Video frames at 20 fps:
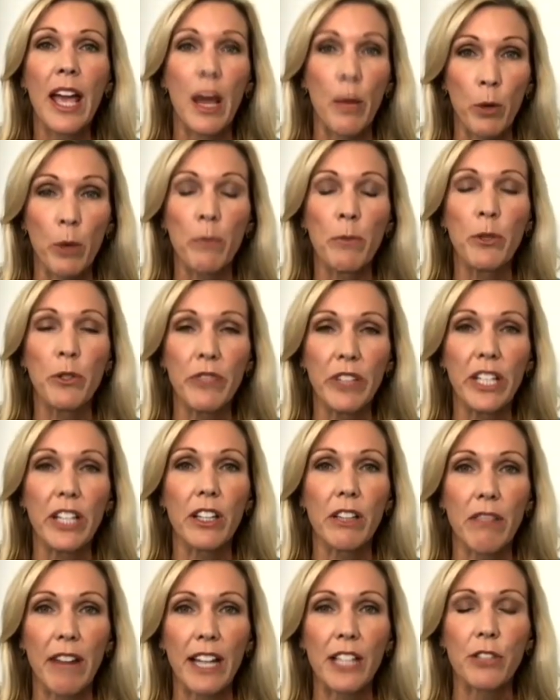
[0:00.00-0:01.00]
and we're moving in
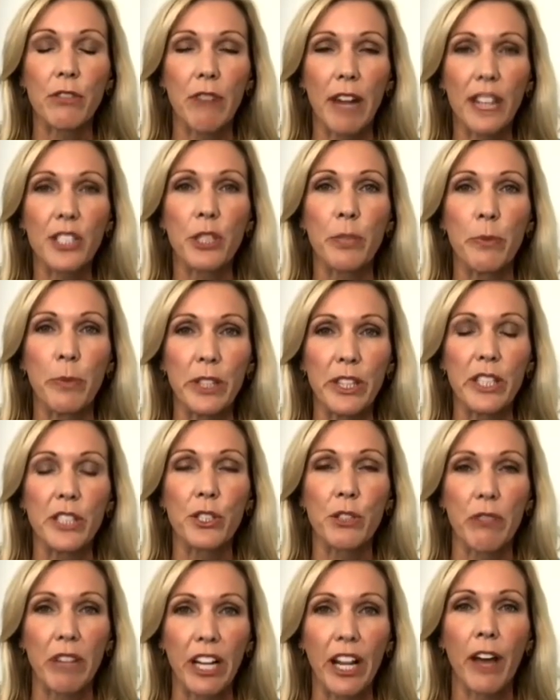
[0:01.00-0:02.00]
the right direction with
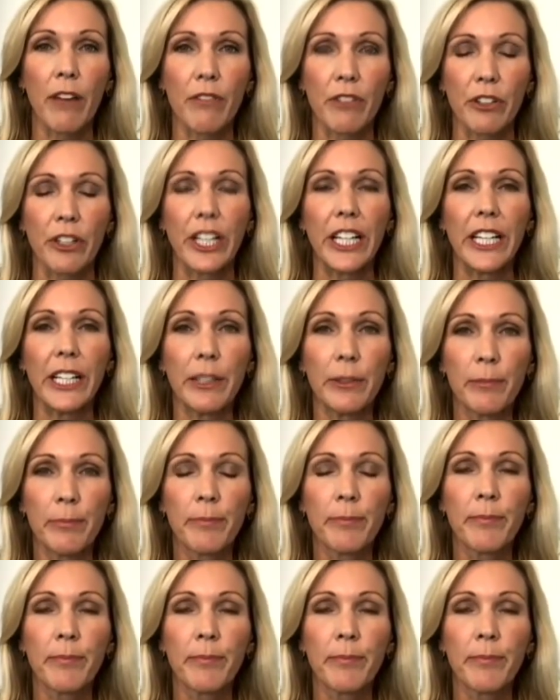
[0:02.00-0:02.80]
this recovery.